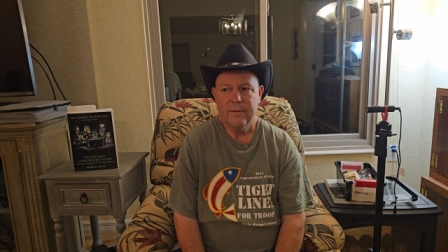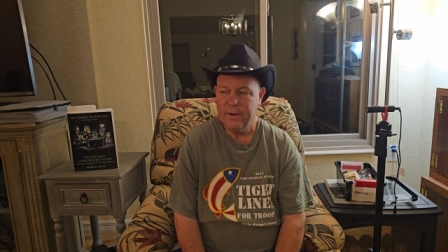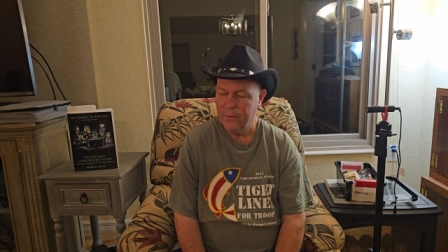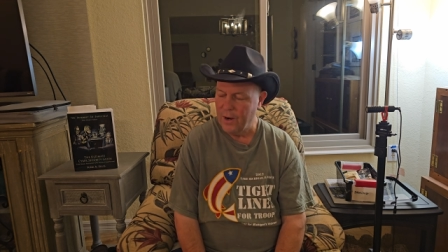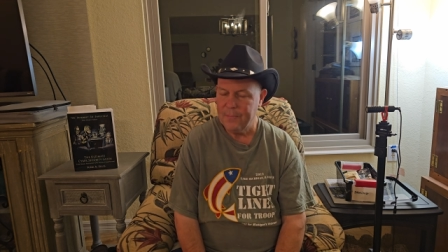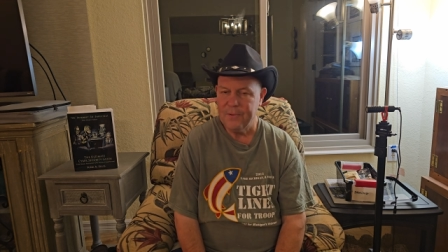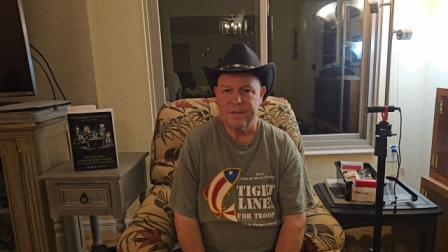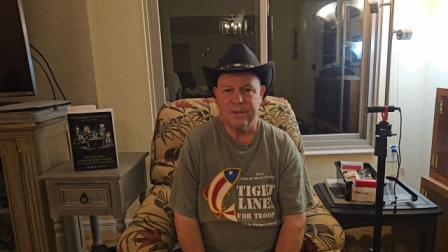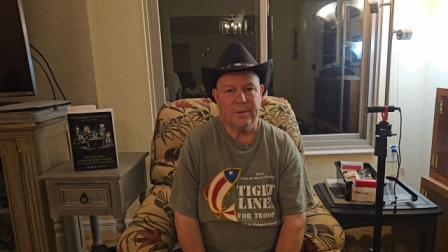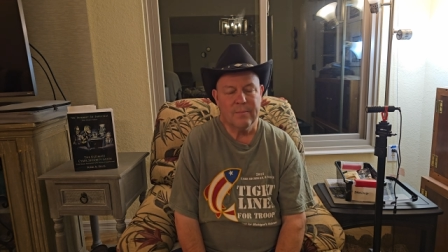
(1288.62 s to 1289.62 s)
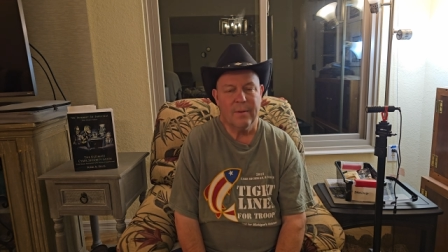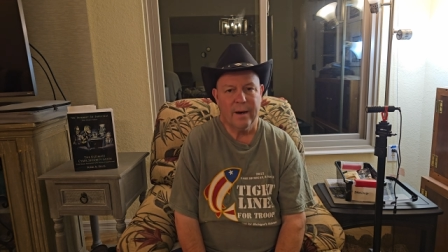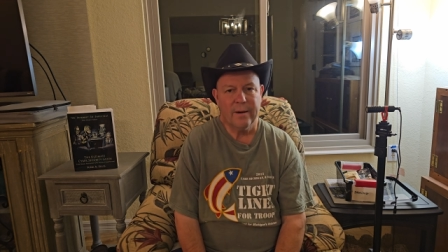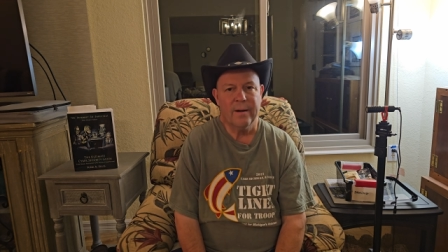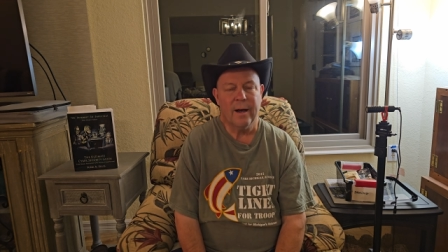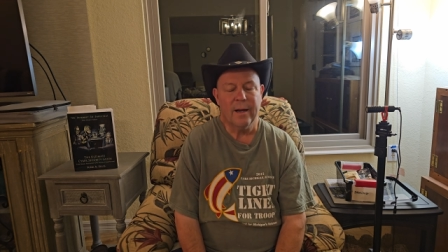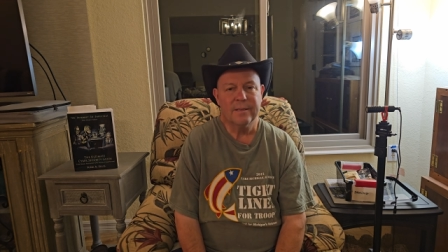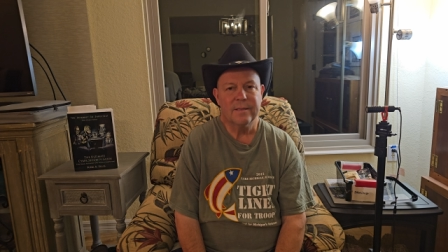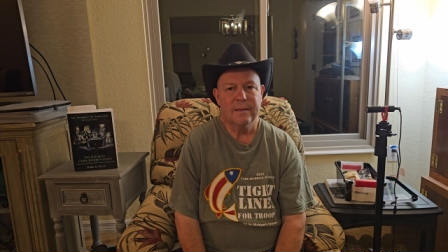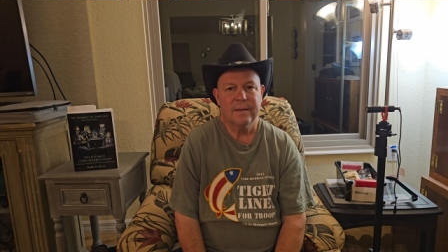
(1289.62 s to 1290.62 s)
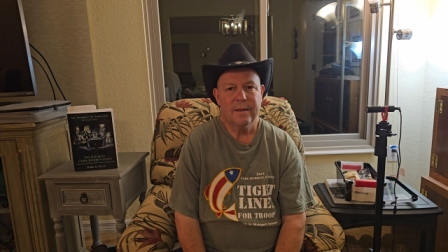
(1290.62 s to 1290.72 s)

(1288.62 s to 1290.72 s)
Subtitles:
Their weapons have been modernized.